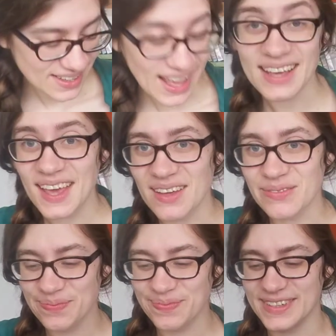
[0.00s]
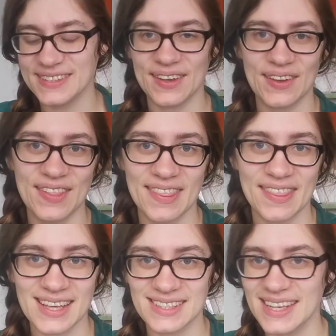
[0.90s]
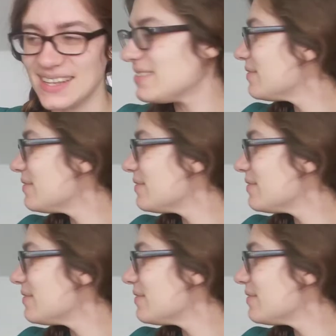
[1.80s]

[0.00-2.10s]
Yeah, so that's it.